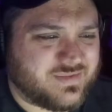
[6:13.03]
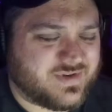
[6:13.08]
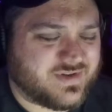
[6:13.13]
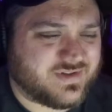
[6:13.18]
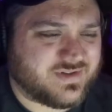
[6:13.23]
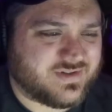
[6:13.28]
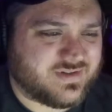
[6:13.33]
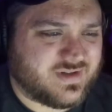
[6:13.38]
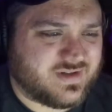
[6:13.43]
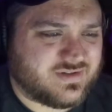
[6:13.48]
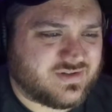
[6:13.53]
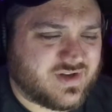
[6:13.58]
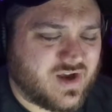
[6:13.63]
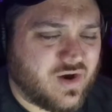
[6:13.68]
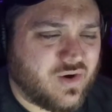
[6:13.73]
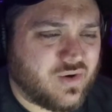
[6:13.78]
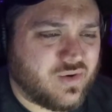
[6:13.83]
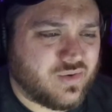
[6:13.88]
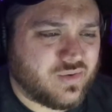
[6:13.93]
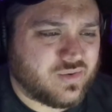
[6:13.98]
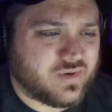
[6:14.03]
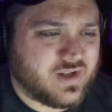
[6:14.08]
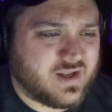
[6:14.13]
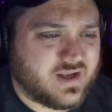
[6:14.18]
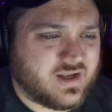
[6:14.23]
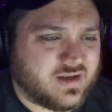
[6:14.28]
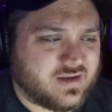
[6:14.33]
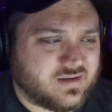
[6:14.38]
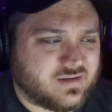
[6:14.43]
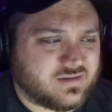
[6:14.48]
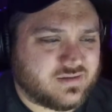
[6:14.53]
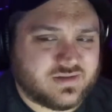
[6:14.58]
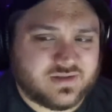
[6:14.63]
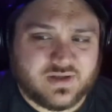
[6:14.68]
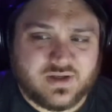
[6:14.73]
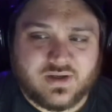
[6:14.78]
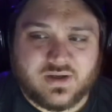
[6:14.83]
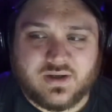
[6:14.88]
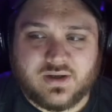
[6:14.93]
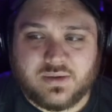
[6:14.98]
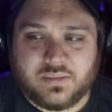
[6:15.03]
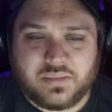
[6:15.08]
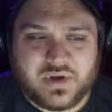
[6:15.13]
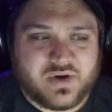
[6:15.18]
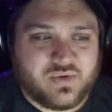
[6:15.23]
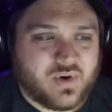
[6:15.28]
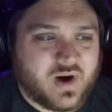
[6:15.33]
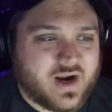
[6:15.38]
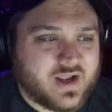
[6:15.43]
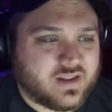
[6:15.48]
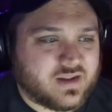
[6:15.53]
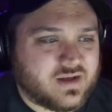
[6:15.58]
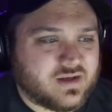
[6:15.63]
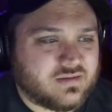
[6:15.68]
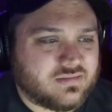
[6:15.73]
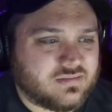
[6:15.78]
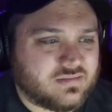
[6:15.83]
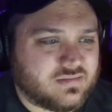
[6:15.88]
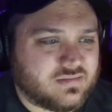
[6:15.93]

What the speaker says: is, the Toad and Ben Reilly.